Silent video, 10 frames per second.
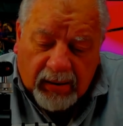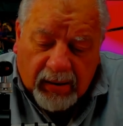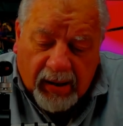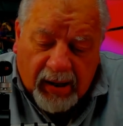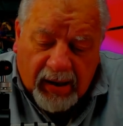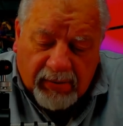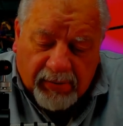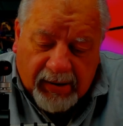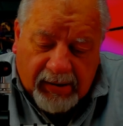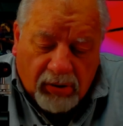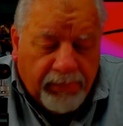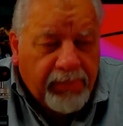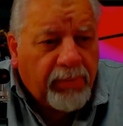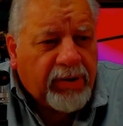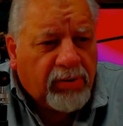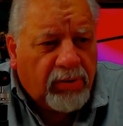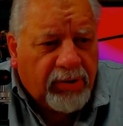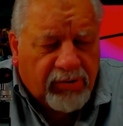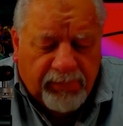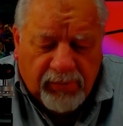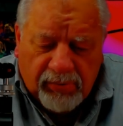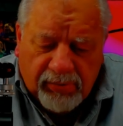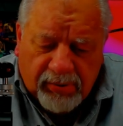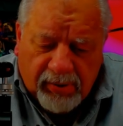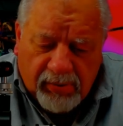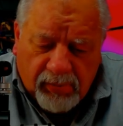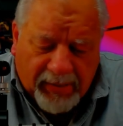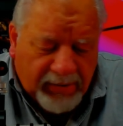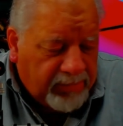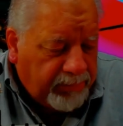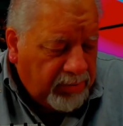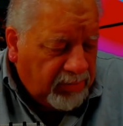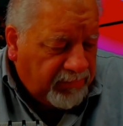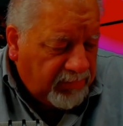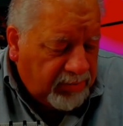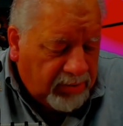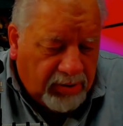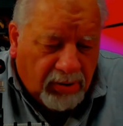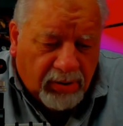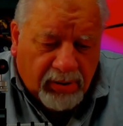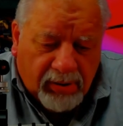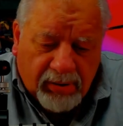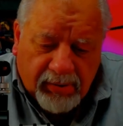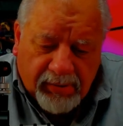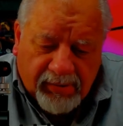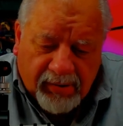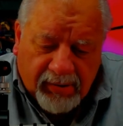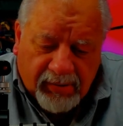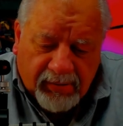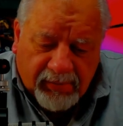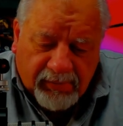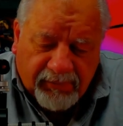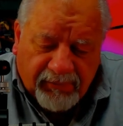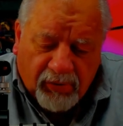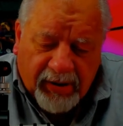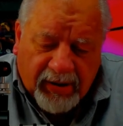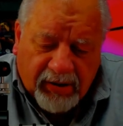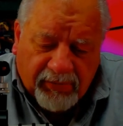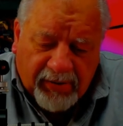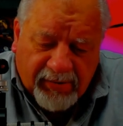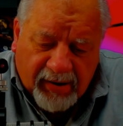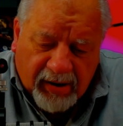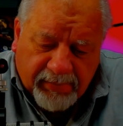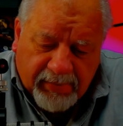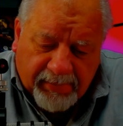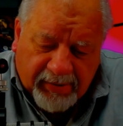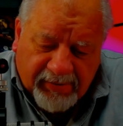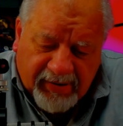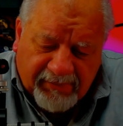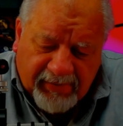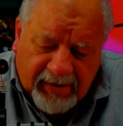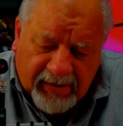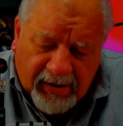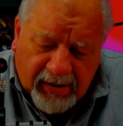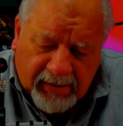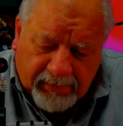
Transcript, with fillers: Anyway, hope your week's going smooth. Weather's beautiful in New York. It's uh, 48 degrees, heading up to about 70 today.